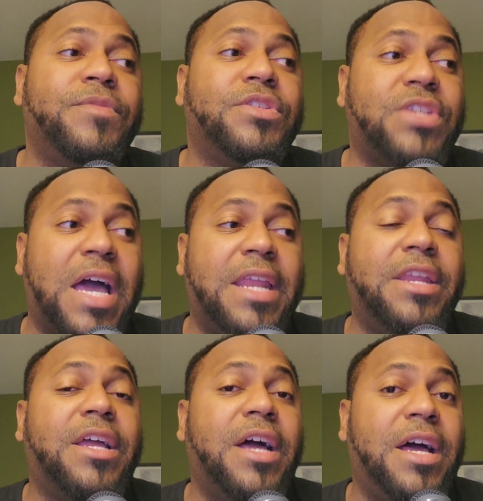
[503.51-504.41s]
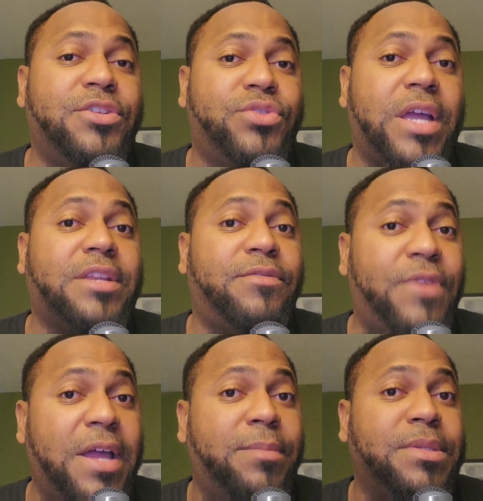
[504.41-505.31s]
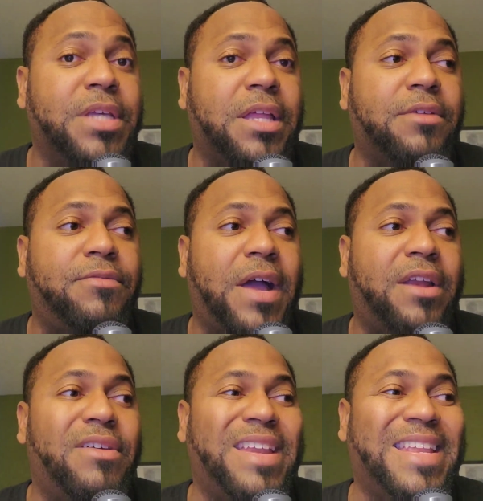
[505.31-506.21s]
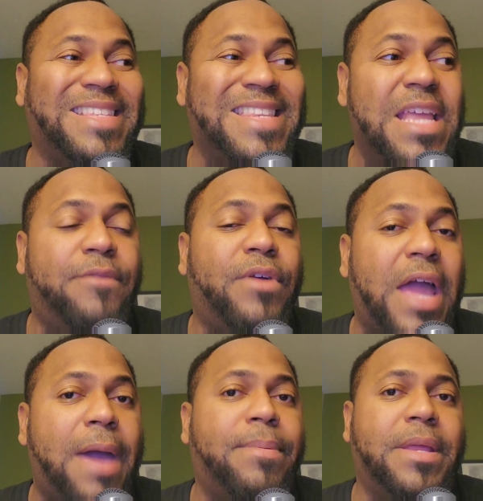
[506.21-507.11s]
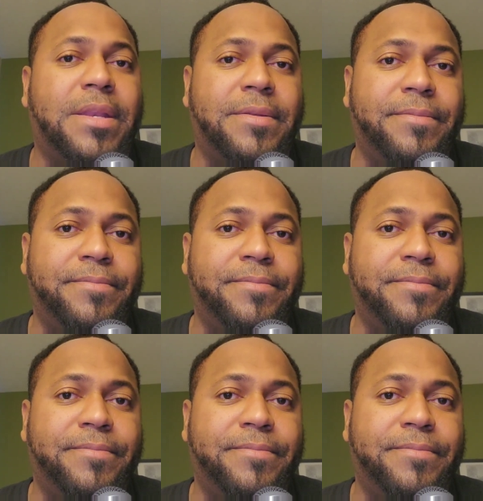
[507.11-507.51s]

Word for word: signing a contract to fight a particular fighter and it's never happening.